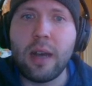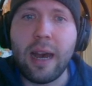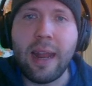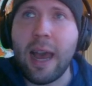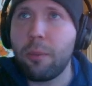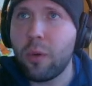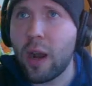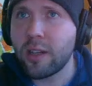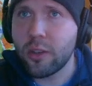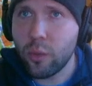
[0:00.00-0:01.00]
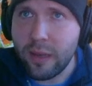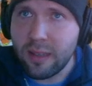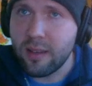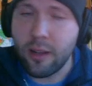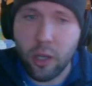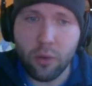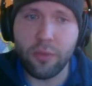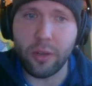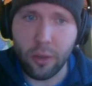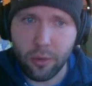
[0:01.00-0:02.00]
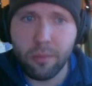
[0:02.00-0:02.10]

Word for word: on how Project 3 is going to go for you,